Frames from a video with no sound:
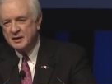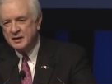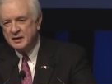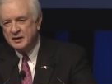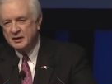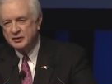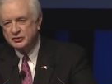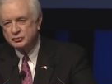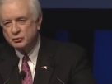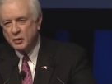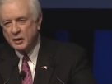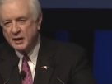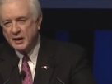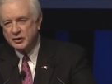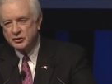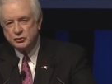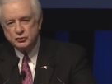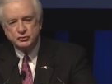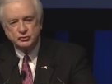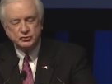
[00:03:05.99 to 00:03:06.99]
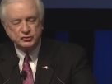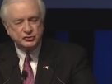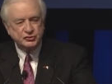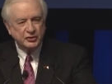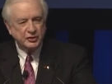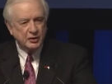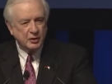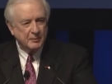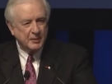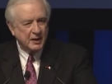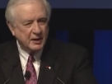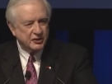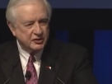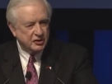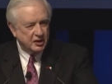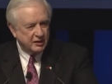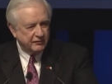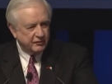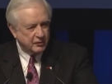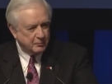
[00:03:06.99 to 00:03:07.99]
is what I used to say about
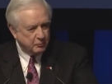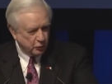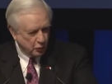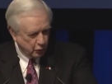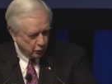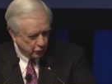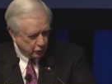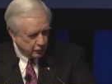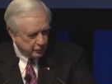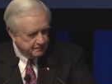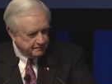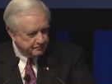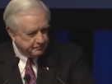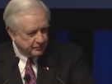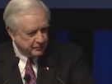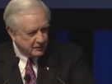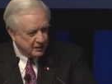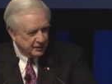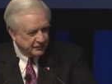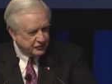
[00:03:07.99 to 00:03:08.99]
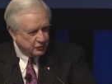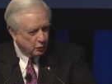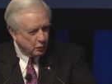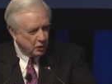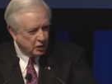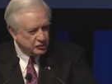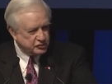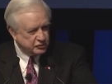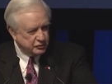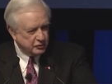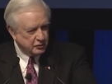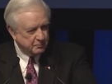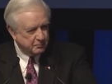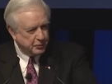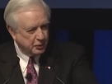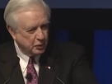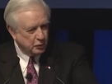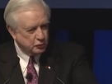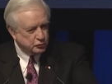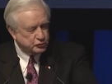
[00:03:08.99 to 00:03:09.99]
David Broder at the Washington
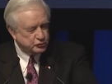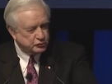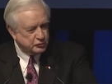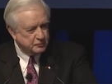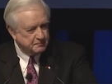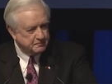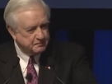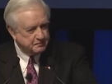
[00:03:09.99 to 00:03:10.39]
Post.